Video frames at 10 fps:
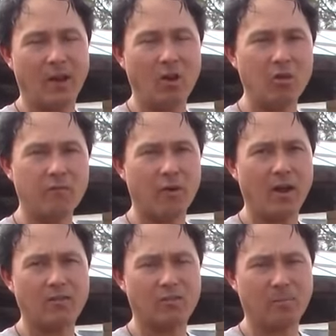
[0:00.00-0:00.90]
heirloom
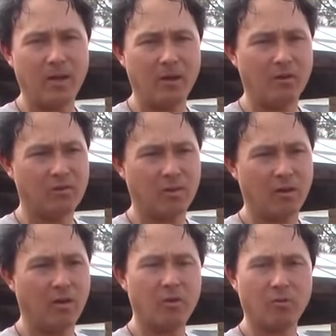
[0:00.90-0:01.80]
varieties of tomatoes that
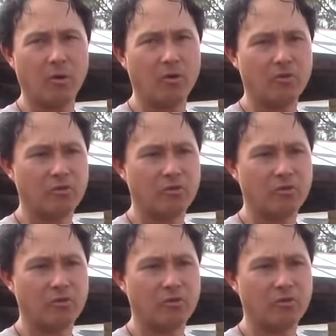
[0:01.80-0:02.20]
other growers